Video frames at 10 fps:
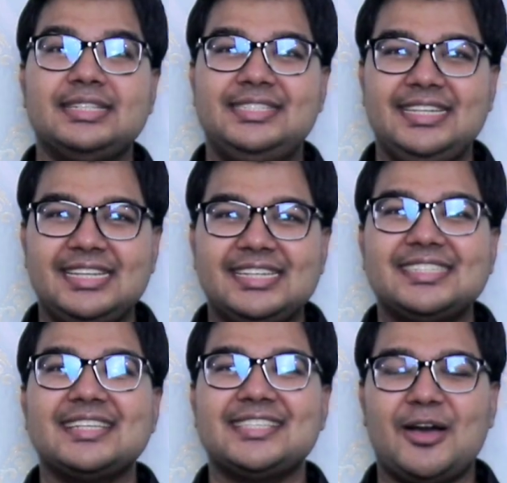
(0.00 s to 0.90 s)
Jin is
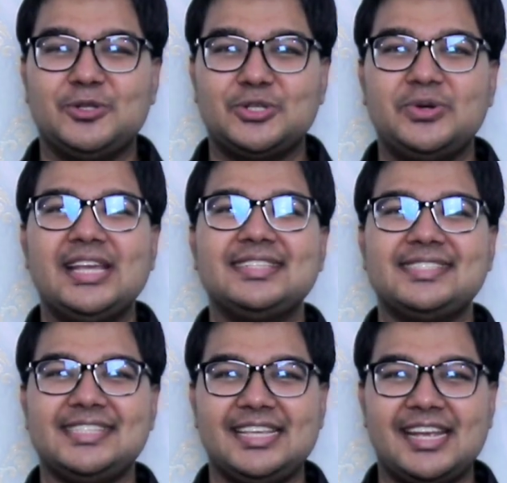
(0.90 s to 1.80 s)
a South Korean
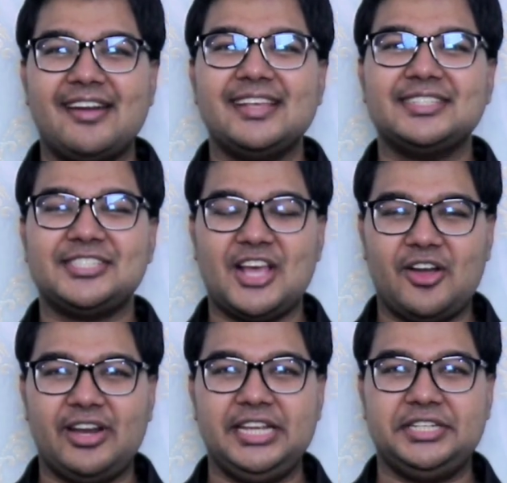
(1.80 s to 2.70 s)
singer and
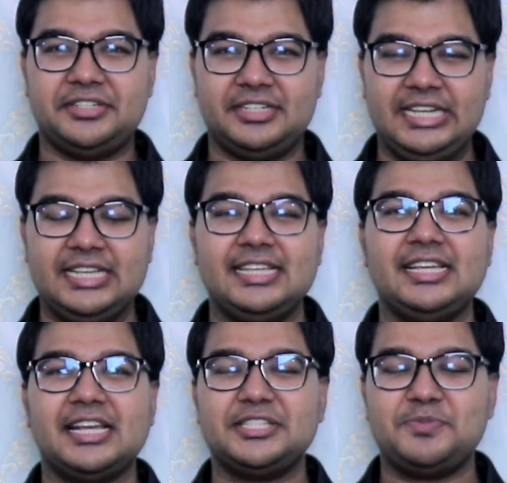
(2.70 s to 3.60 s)
songwriter. He
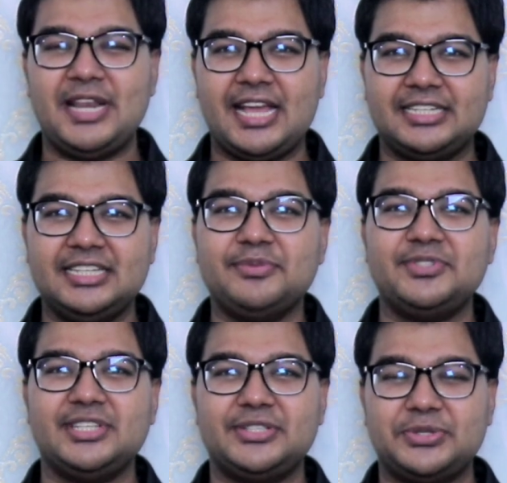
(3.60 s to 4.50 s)
has been active
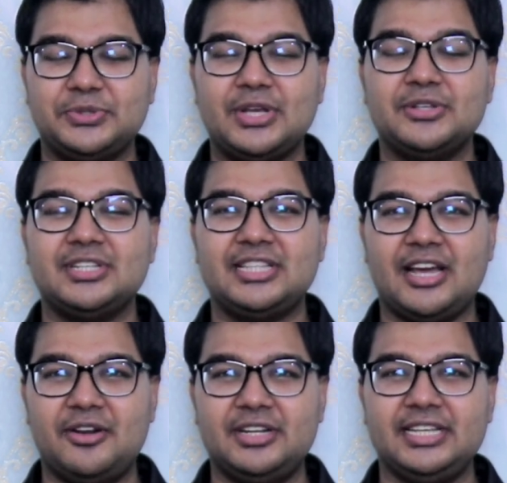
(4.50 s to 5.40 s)
since
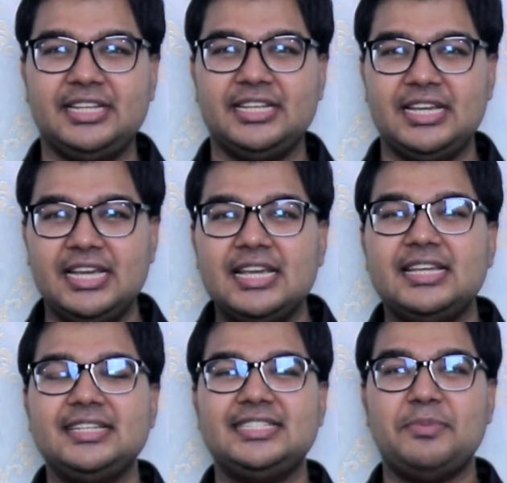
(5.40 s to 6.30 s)
2013.
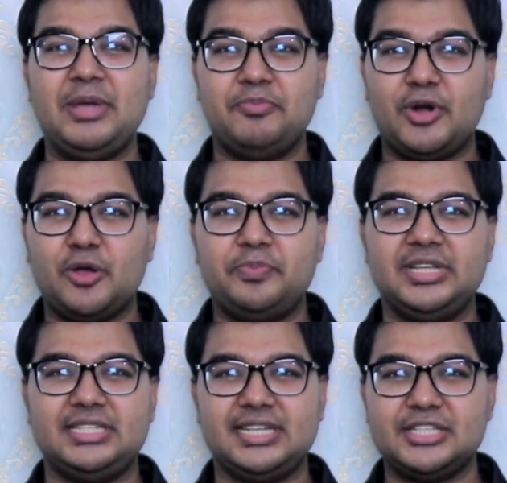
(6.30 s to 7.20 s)
He is a member of
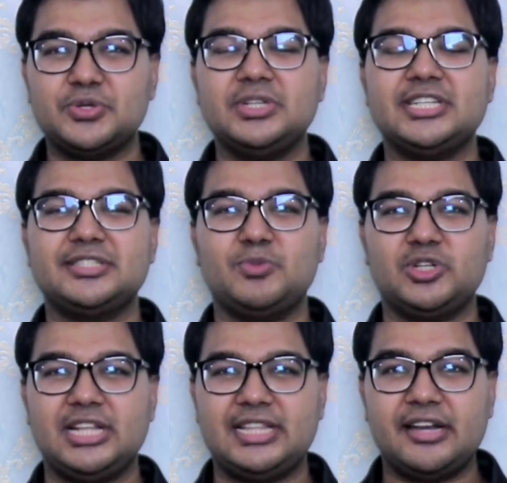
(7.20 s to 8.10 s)
BTS, which has more
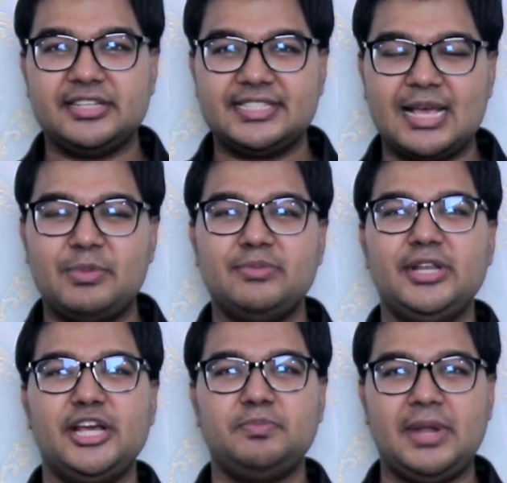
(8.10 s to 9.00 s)
than 37
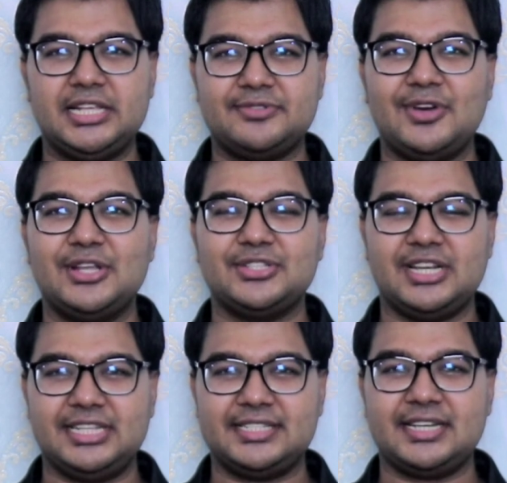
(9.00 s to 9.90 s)
million plus followers on
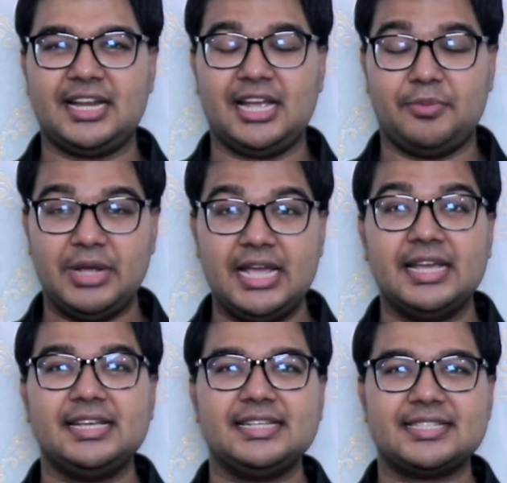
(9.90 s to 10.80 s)
Instagram.
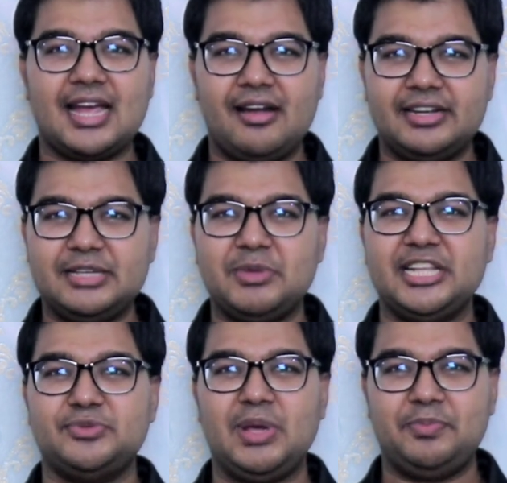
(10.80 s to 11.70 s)
He is currently
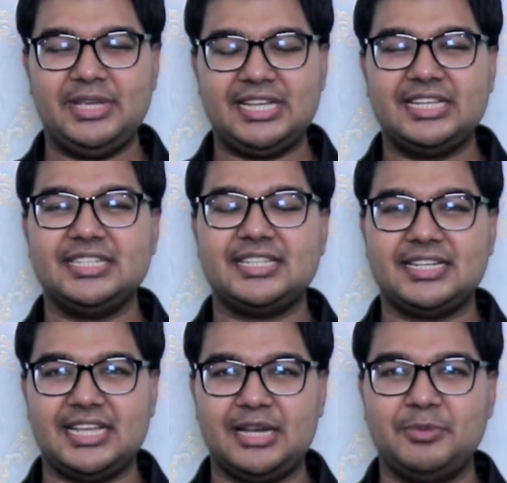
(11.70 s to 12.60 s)
managed by Big Hit
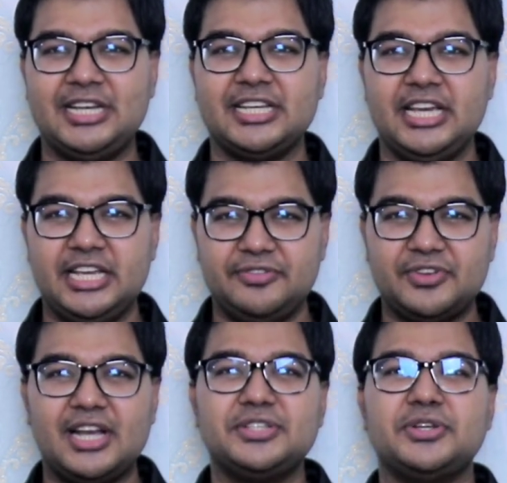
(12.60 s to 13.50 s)
Entertainment. If you
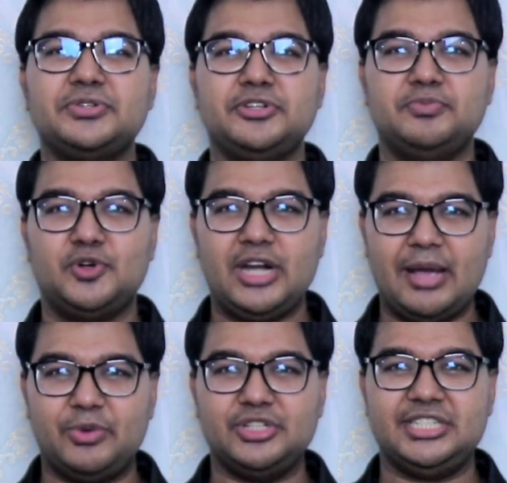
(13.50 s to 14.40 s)
guys want to know more
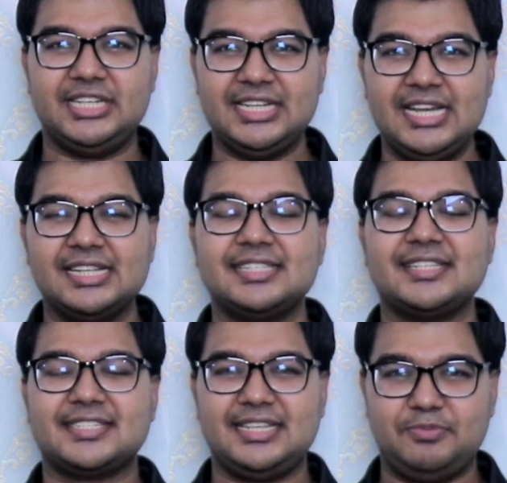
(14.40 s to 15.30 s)
about Jin,
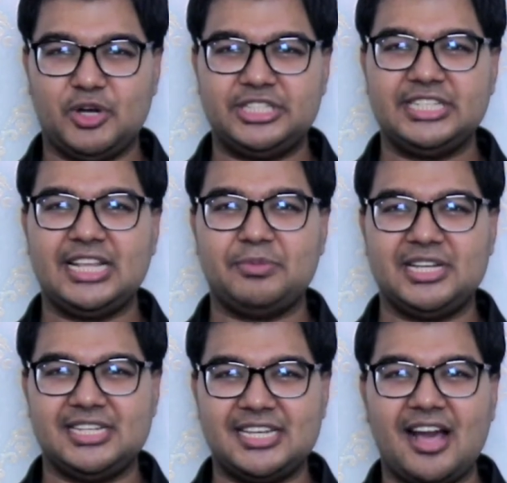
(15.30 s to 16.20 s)
just keep watching the
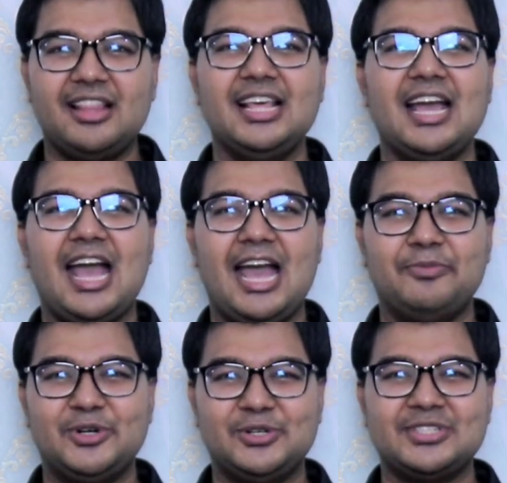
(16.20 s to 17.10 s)
Abundant World. I'm
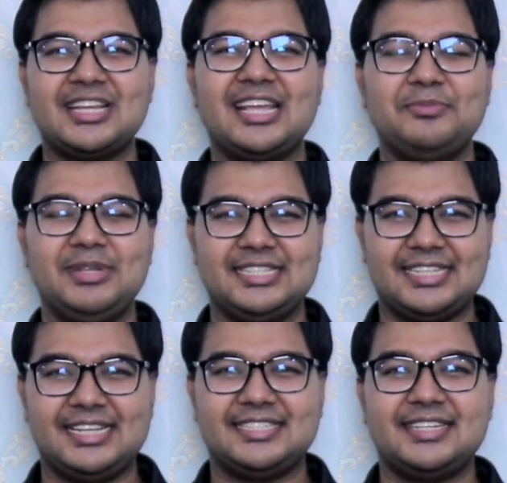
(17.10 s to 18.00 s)
your host Rakib, let's
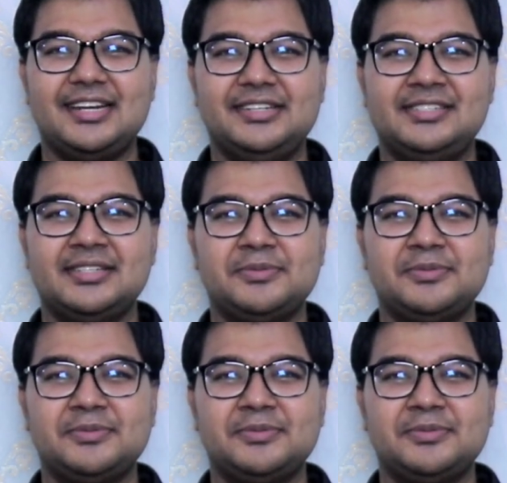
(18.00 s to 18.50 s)
get started.